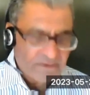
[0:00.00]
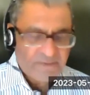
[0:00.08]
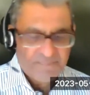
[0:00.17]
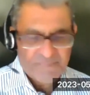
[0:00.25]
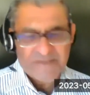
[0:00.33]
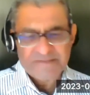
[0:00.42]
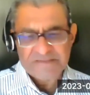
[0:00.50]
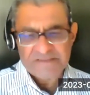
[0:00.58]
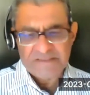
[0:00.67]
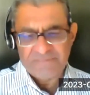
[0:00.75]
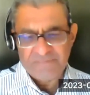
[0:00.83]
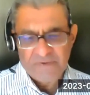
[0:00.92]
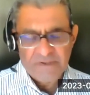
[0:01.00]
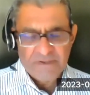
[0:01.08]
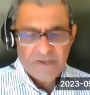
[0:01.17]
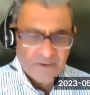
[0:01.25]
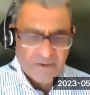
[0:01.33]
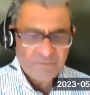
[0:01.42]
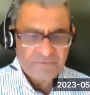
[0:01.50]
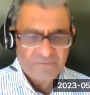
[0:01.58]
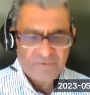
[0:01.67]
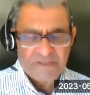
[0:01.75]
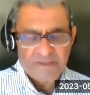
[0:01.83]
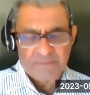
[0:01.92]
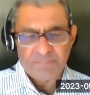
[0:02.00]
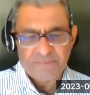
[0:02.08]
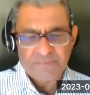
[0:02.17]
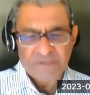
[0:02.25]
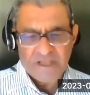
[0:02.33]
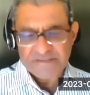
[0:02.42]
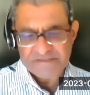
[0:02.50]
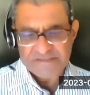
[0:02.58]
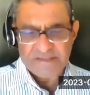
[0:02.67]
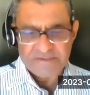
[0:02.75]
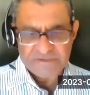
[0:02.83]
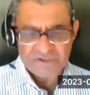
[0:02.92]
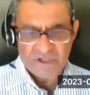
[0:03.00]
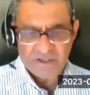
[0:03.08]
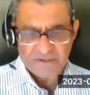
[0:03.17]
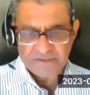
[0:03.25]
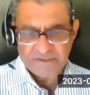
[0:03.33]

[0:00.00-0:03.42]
competitive, I wouldn't really class that as jargon.